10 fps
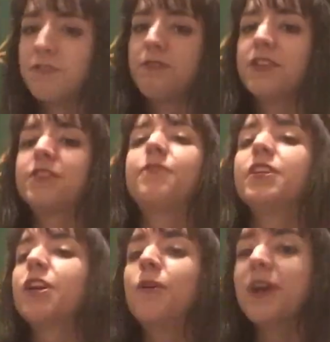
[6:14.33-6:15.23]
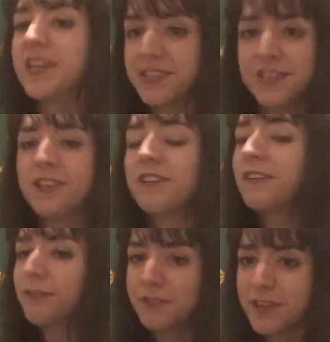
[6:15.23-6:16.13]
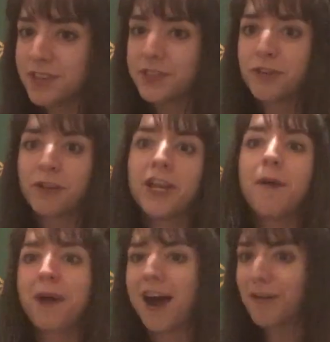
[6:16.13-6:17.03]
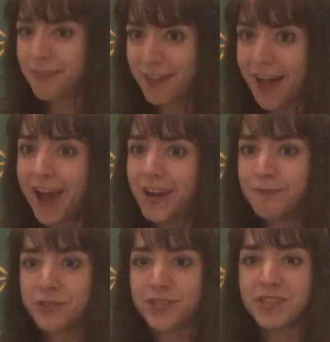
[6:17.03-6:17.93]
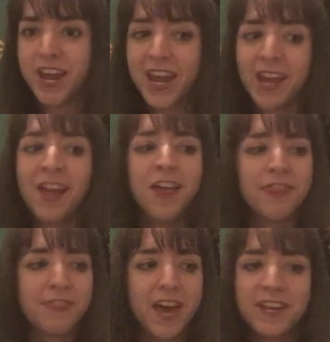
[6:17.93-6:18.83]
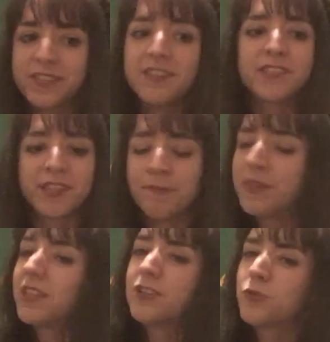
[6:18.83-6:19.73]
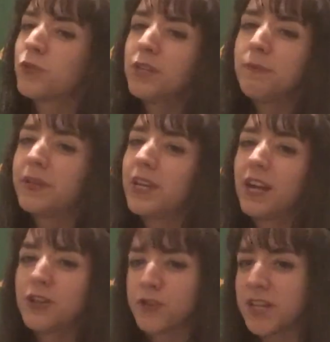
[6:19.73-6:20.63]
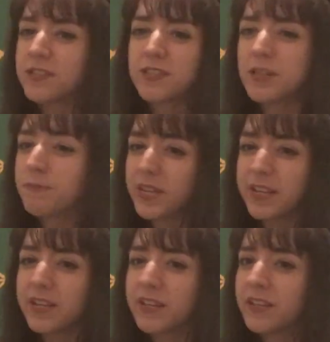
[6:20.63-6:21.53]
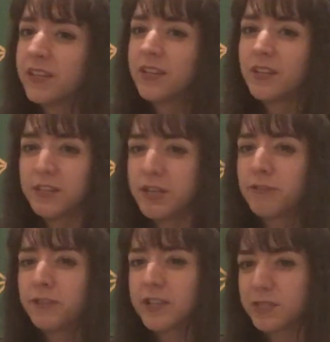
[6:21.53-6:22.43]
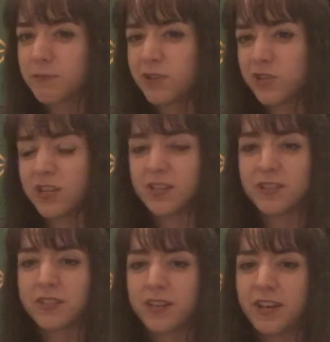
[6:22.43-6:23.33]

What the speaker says: This video isn't necessarily about that. I'm just saying that isn't something that's really being addressed in the media nearly as much as